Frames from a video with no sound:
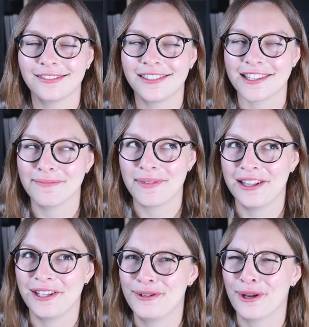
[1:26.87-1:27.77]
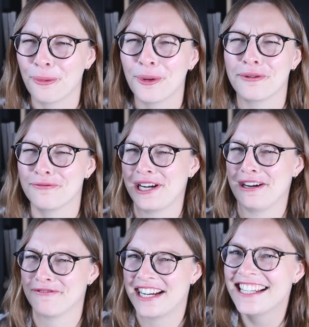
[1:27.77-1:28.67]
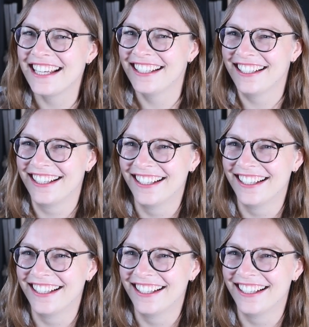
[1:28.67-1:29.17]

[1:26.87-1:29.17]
doesn't mean that you don't want to really read it.